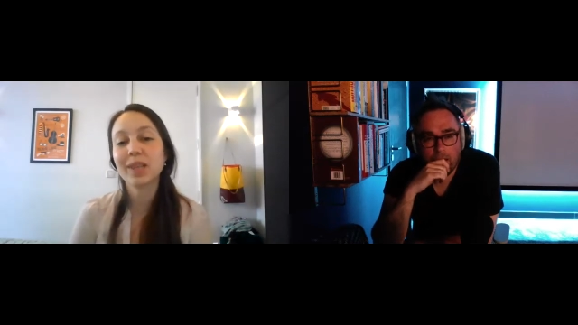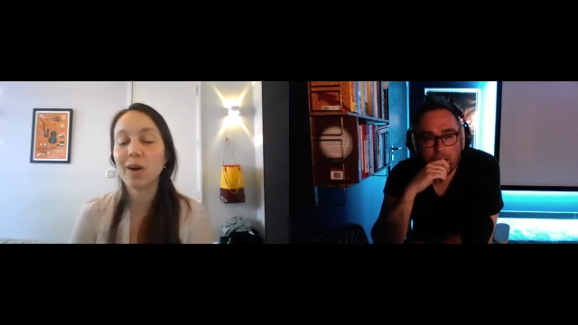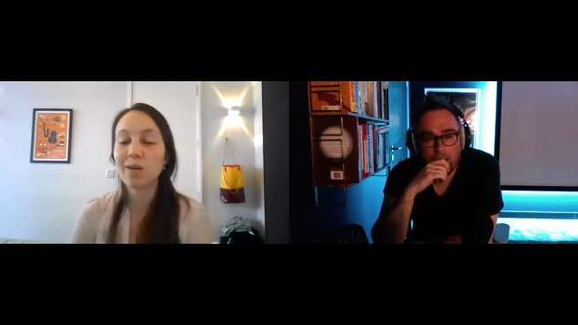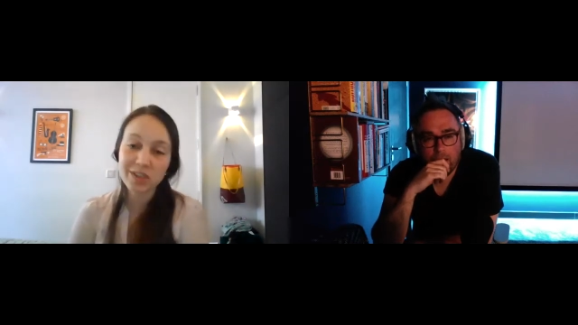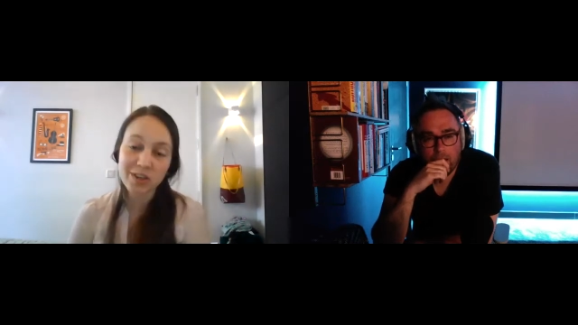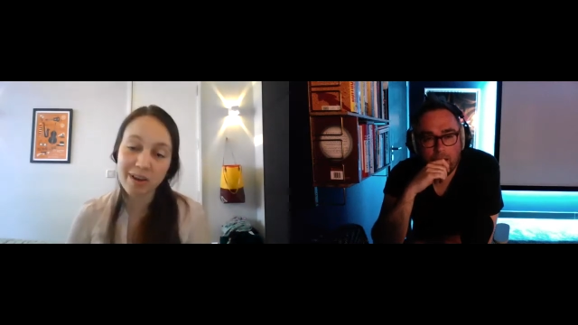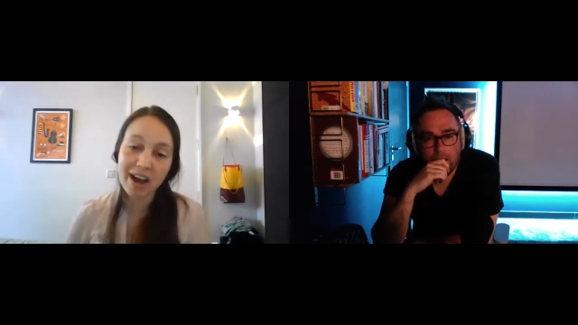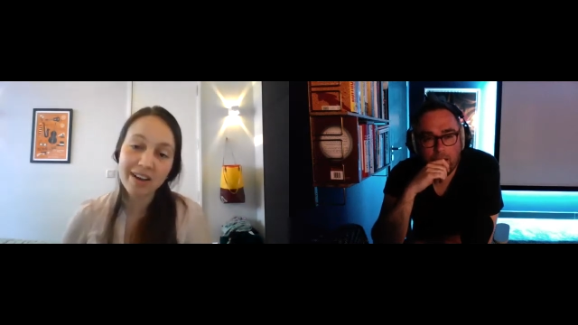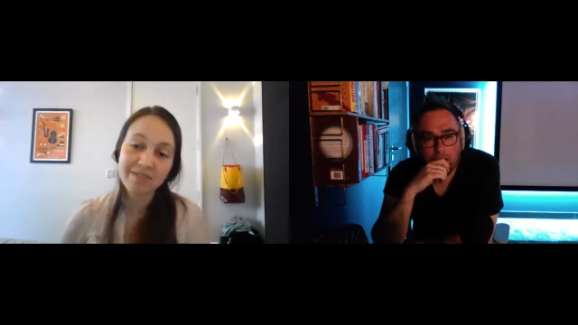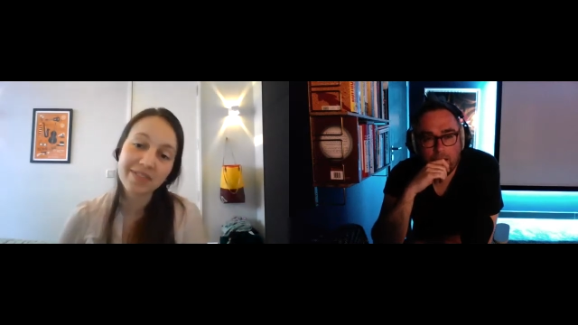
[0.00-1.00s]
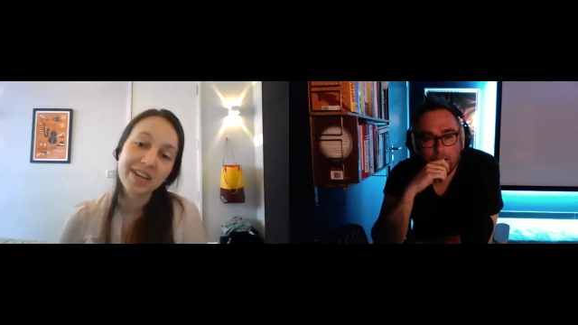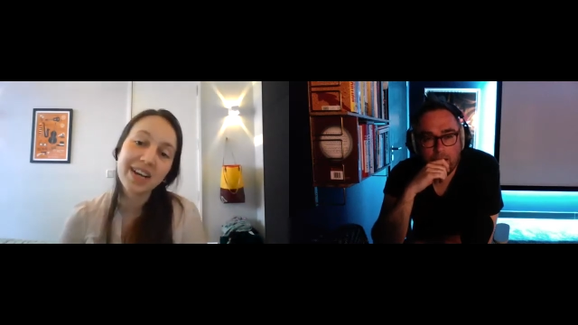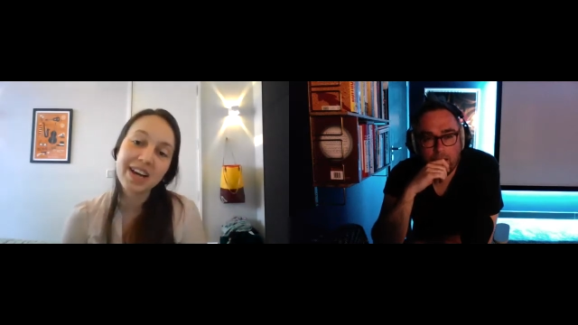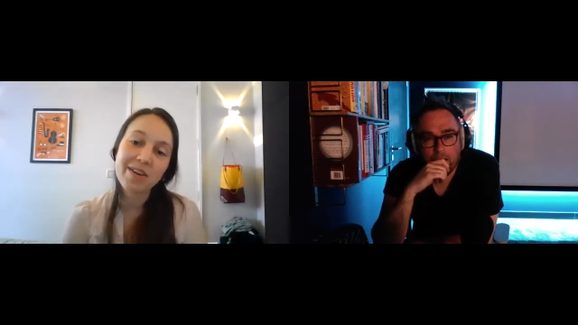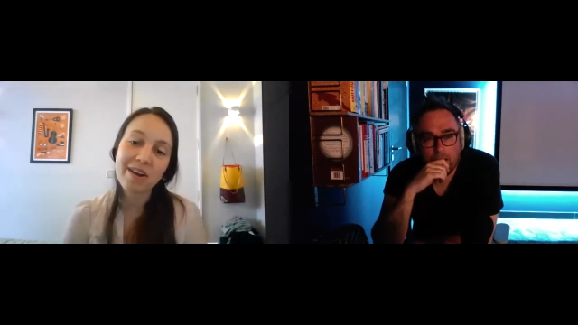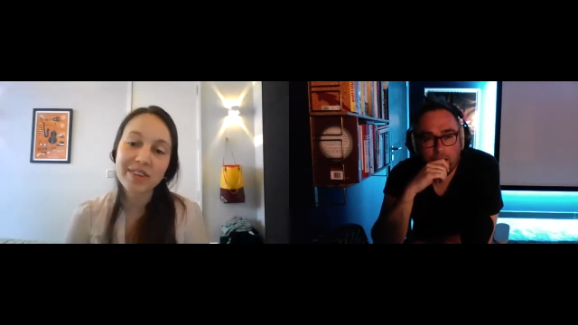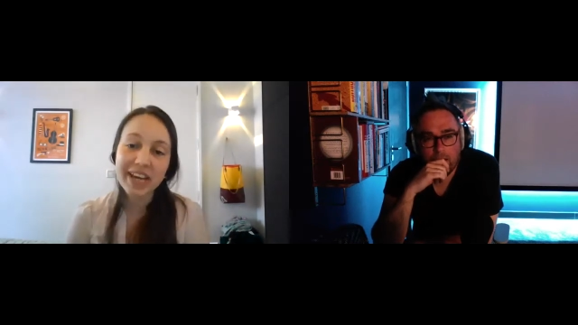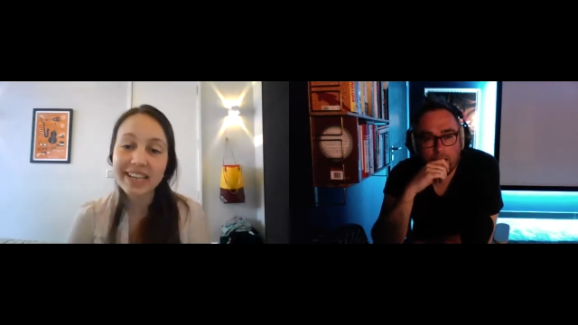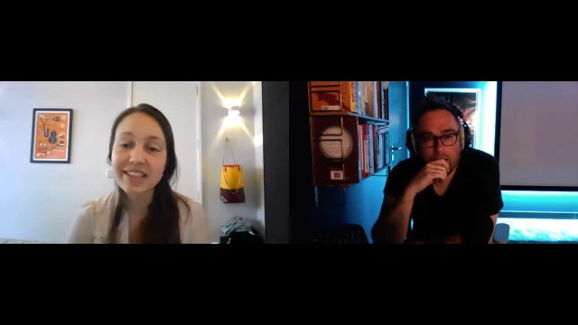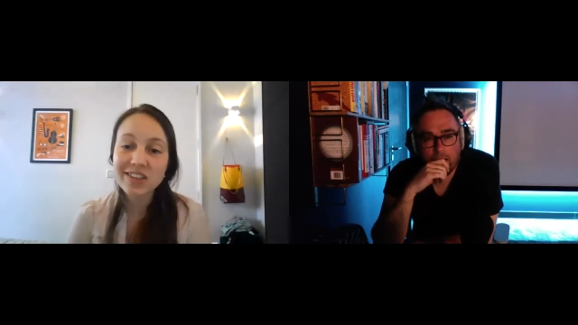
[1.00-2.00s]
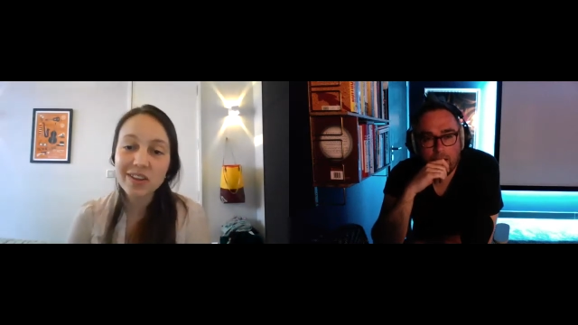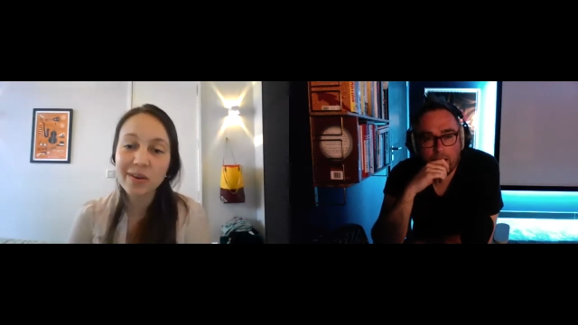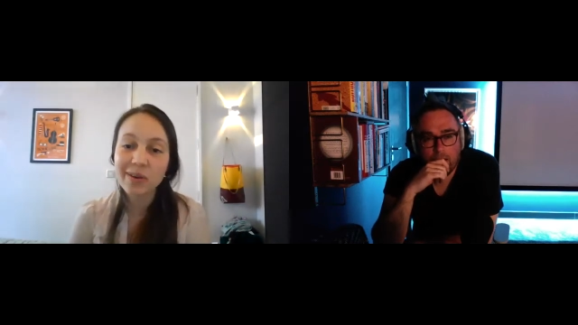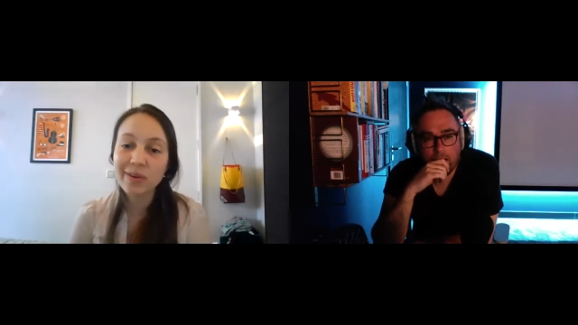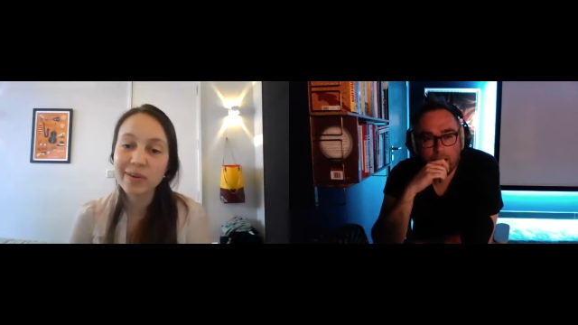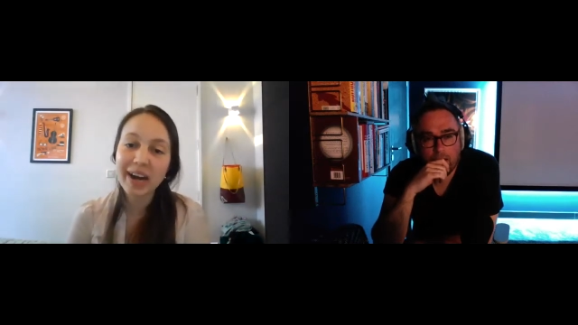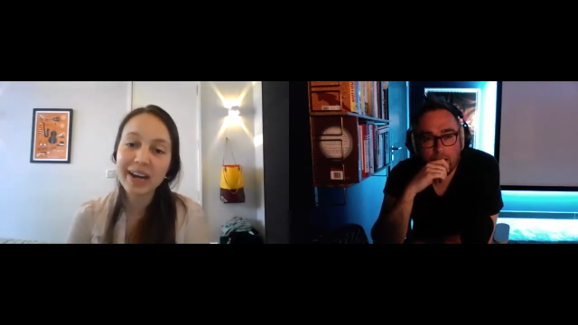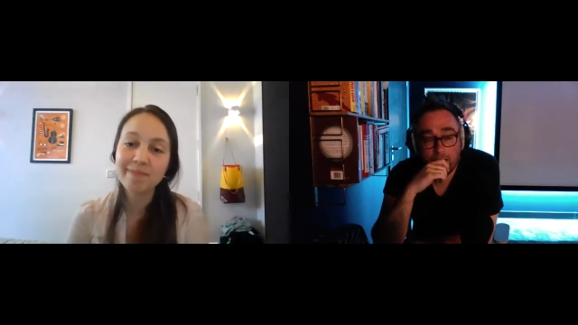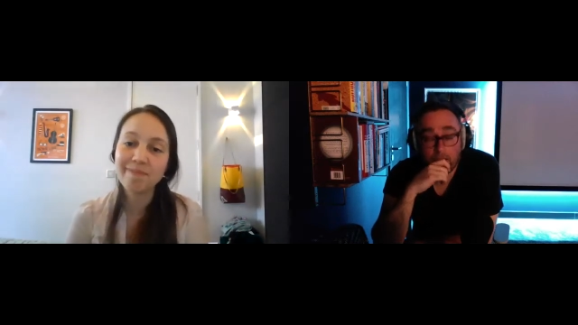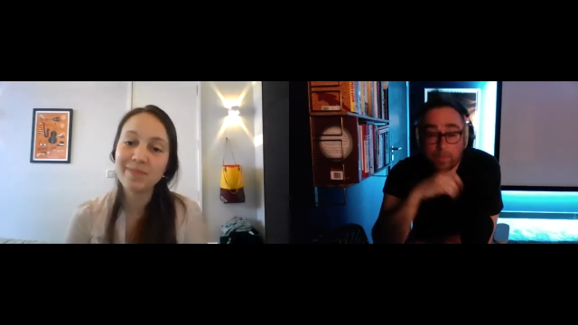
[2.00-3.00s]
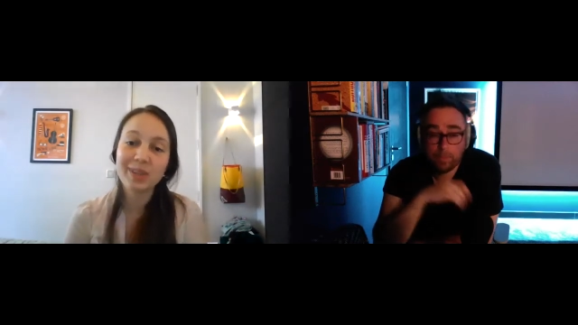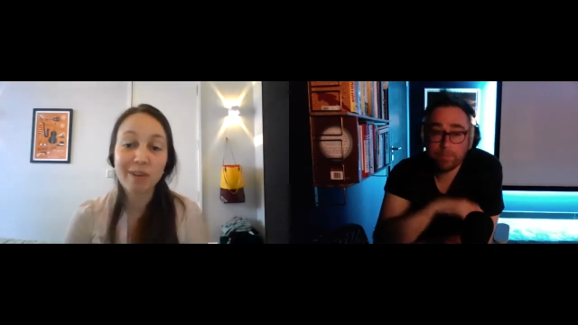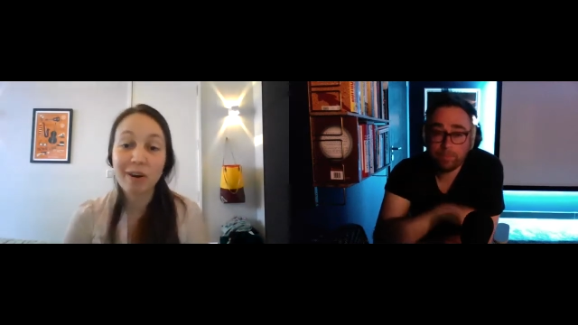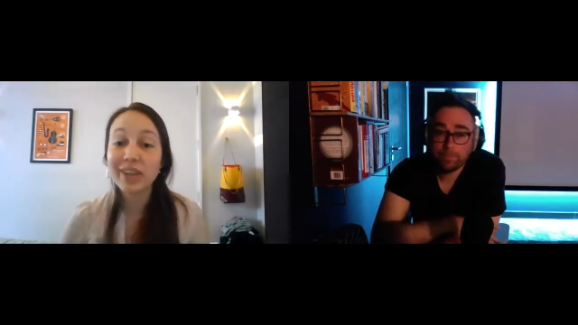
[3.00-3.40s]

Speaker 1: obviously you have you have kids who um, your